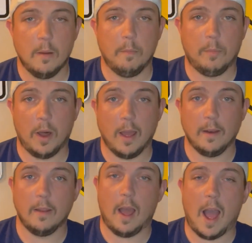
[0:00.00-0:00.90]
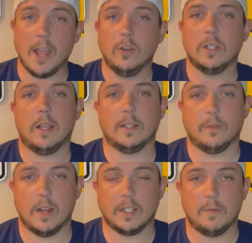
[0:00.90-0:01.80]
But I usually like to
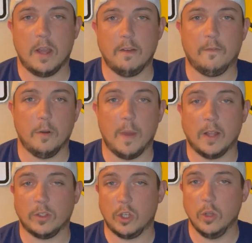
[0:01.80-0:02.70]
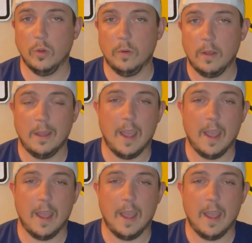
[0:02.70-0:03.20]
rest mine for about 2,